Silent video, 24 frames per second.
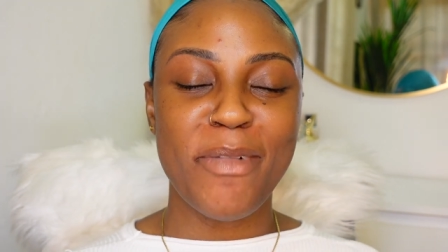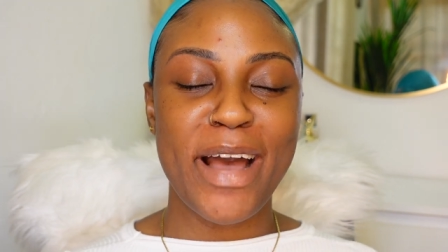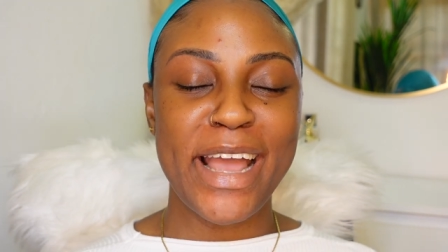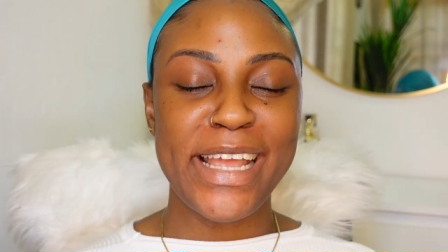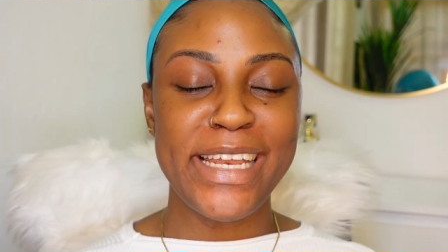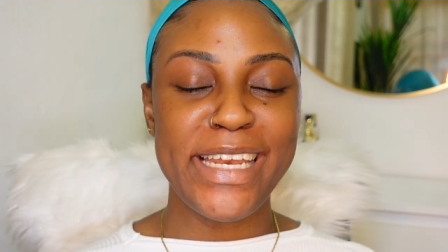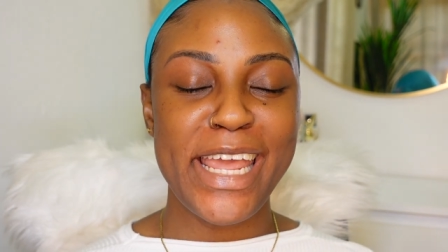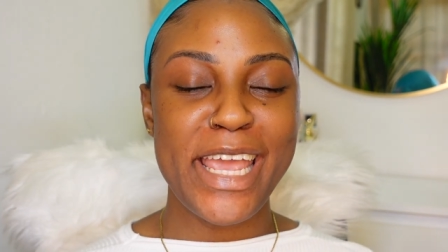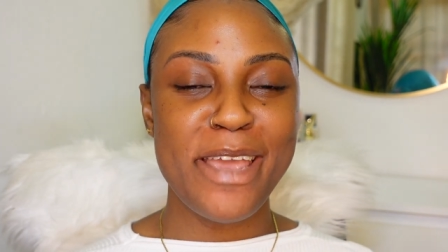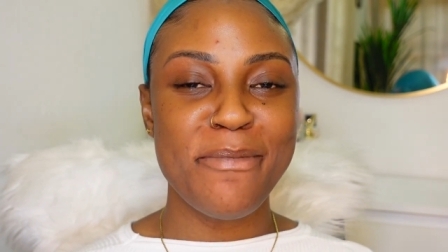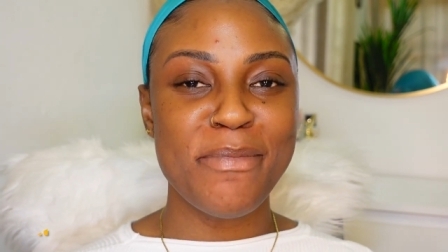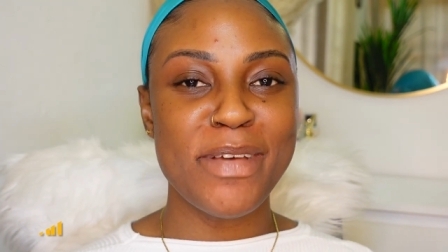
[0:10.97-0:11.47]
My
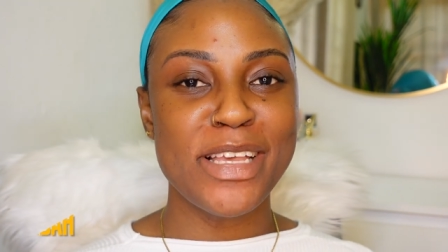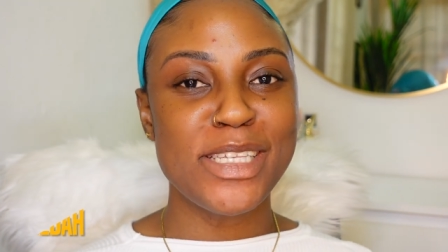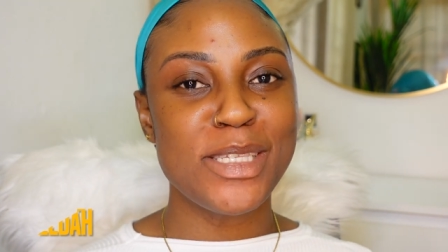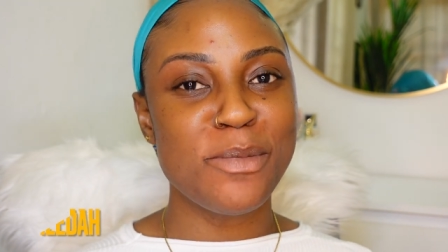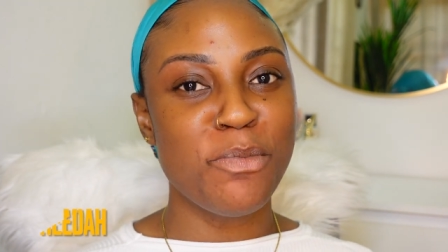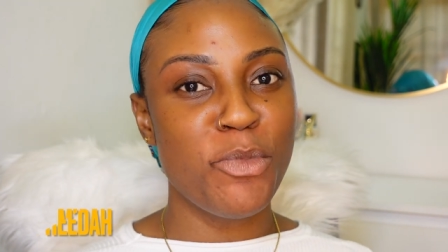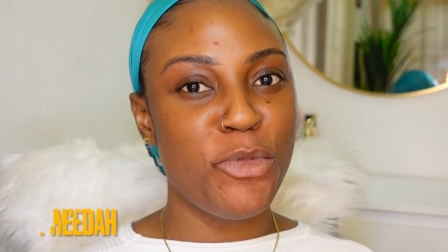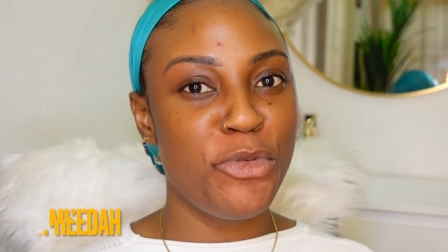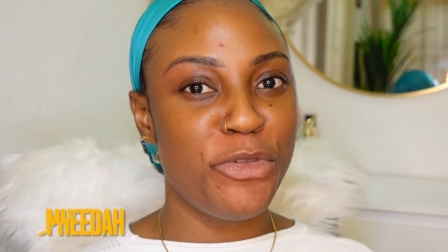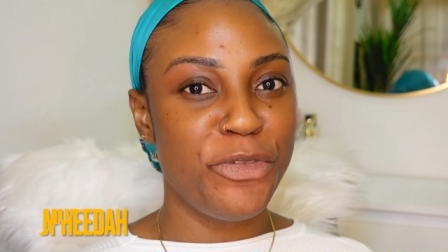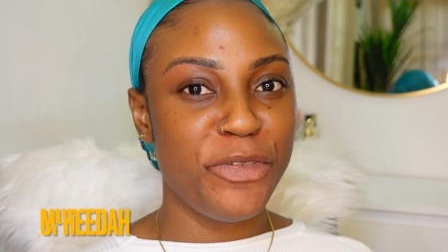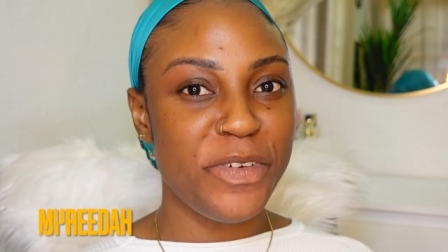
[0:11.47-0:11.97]
name
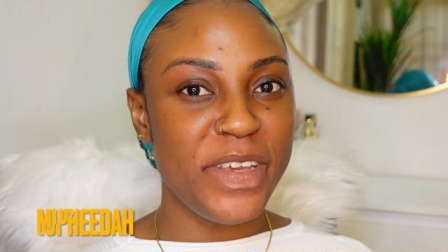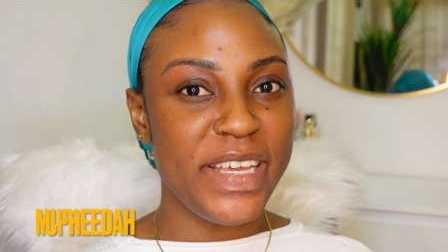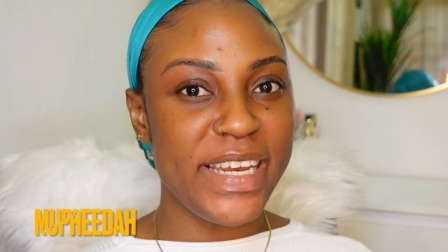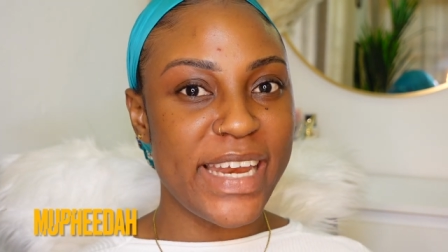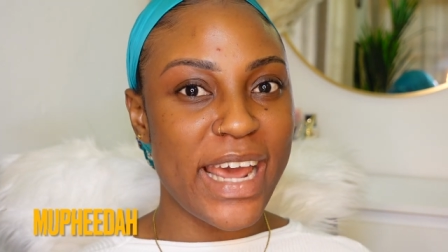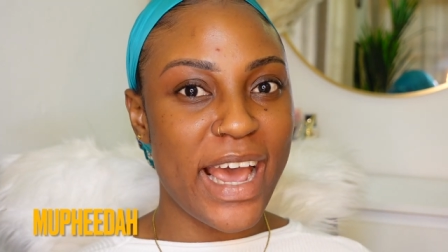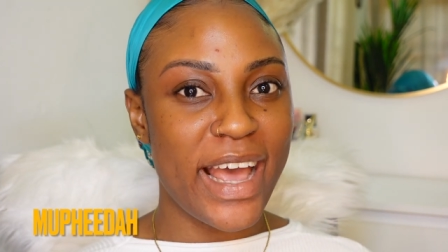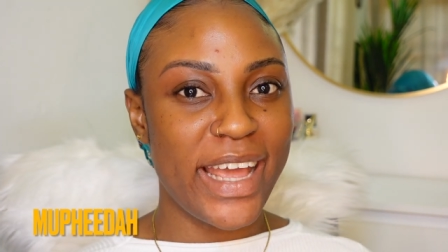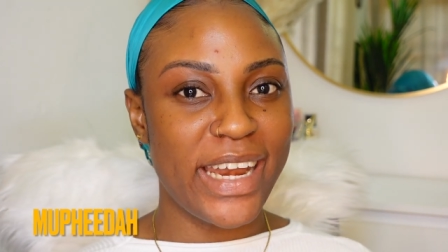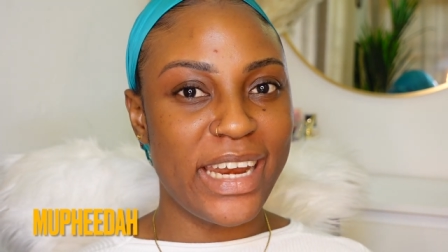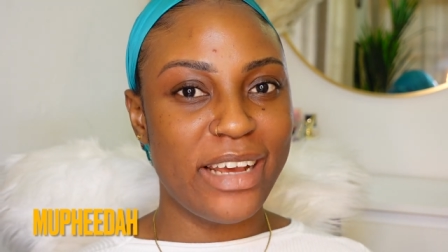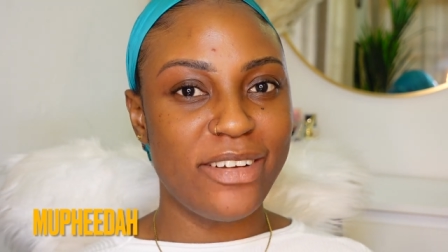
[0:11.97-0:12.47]
is Mufidah
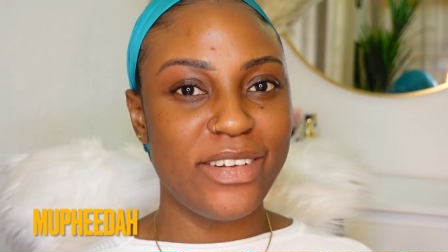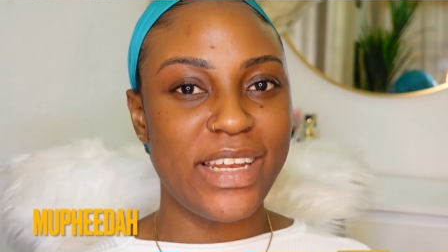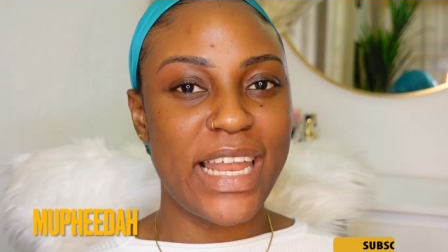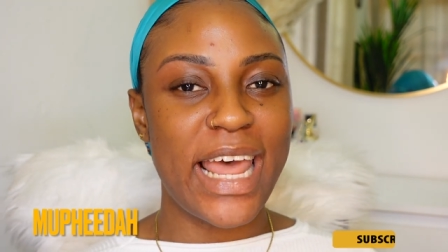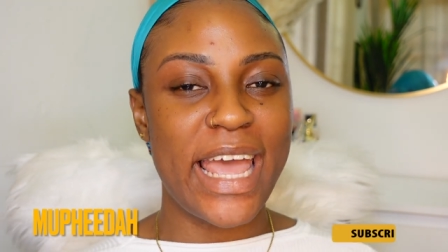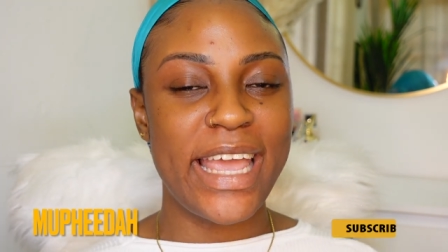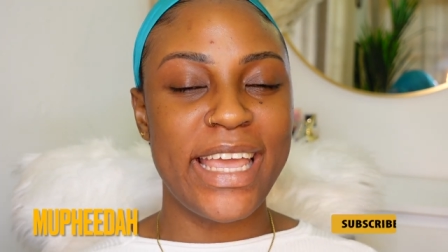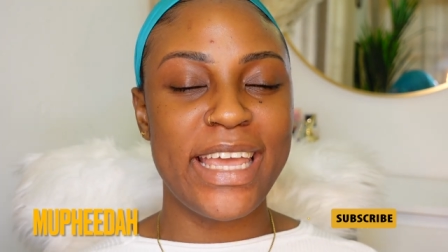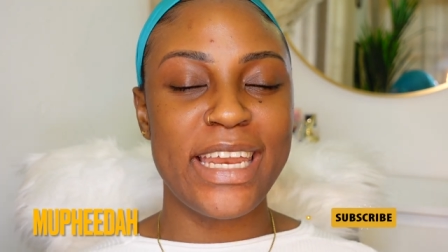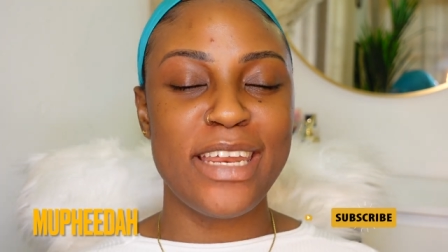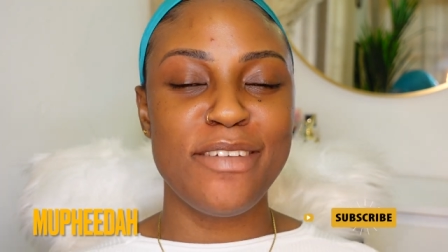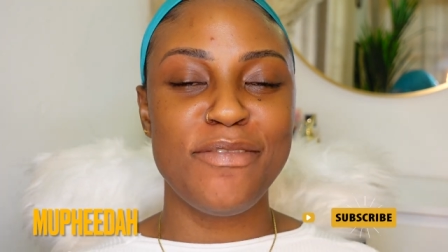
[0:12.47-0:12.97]
and I'd
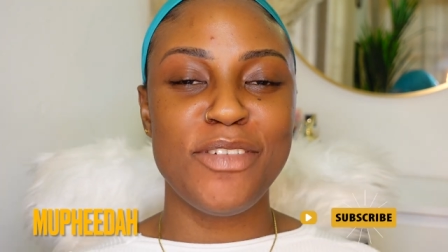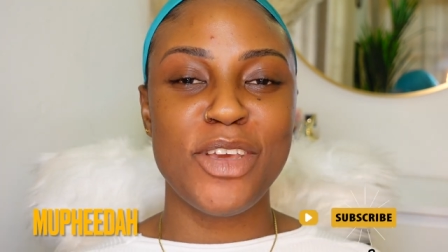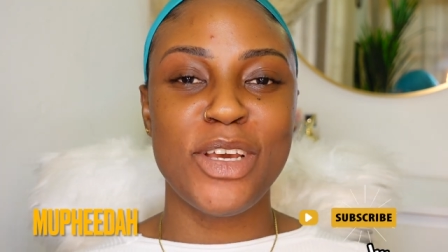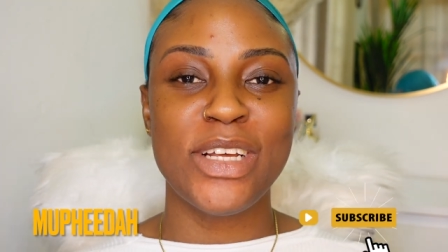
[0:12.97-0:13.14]
like it if